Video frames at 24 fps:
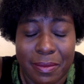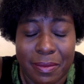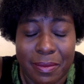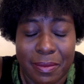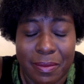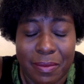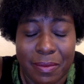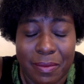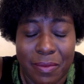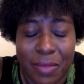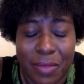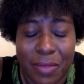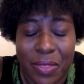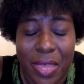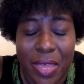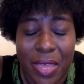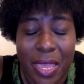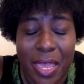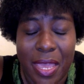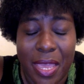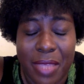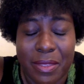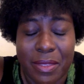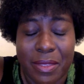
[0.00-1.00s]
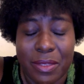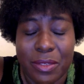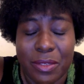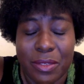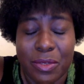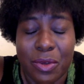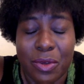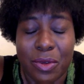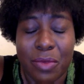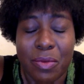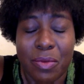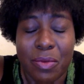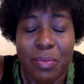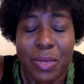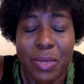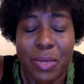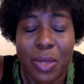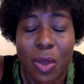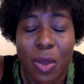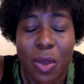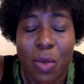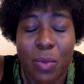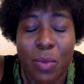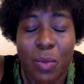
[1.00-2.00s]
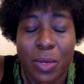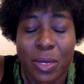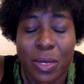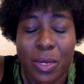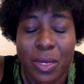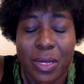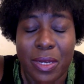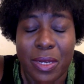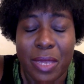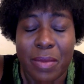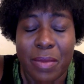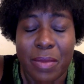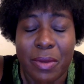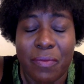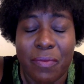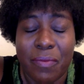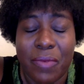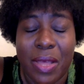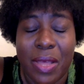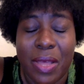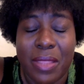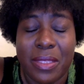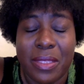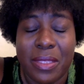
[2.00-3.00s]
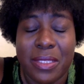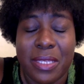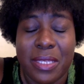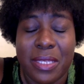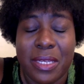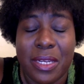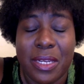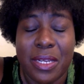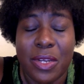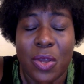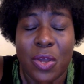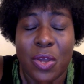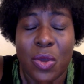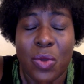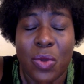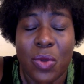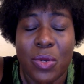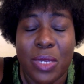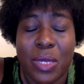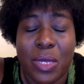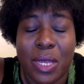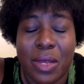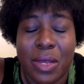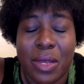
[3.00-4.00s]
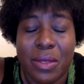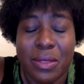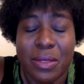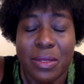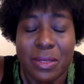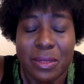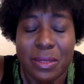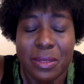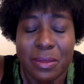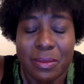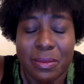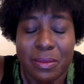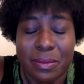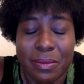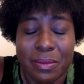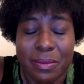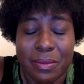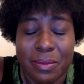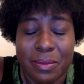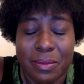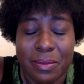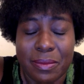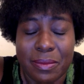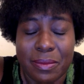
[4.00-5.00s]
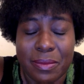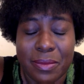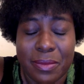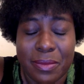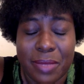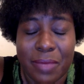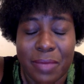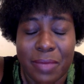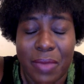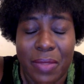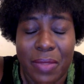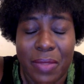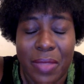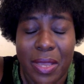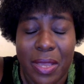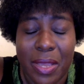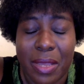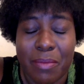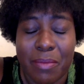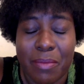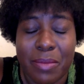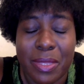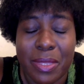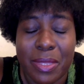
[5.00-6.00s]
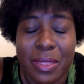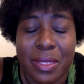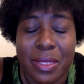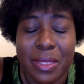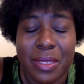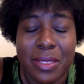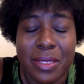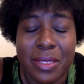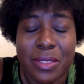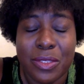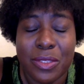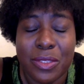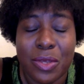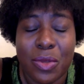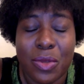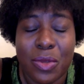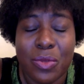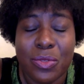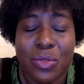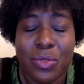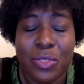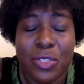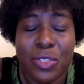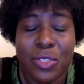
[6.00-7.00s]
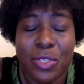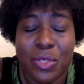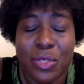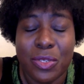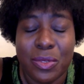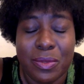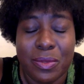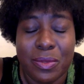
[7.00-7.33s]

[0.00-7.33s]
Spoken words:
Father, I ask the door will be opened in the name of the Father, Son, and the Holy Ghost. And Father, I commit these souls to you.